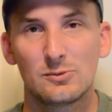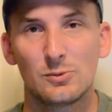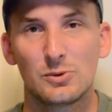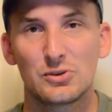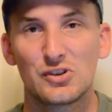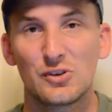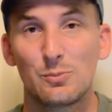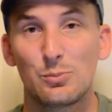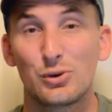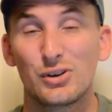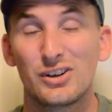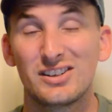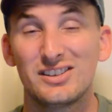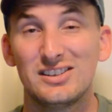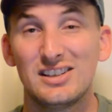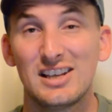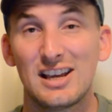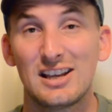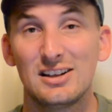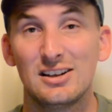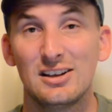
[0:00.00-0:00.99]
which have put a
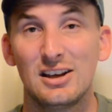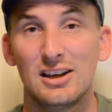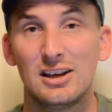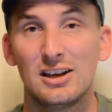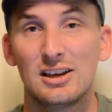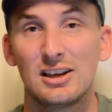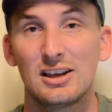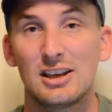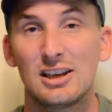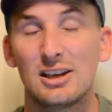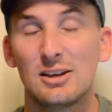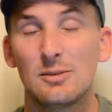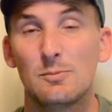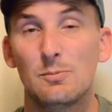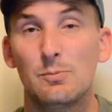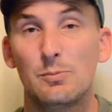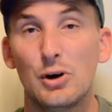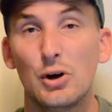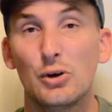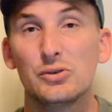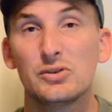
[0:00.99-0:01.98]
dent in
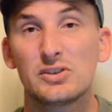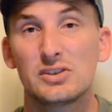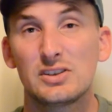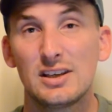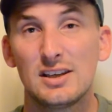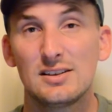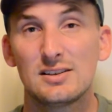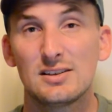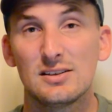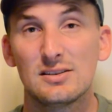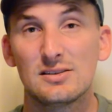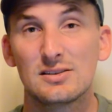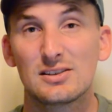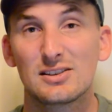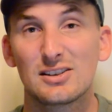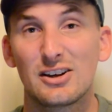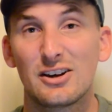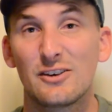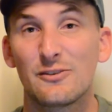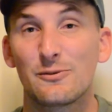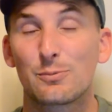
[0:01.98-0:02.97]
both seasons
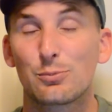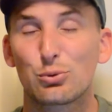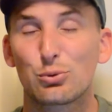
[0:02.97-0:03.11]
of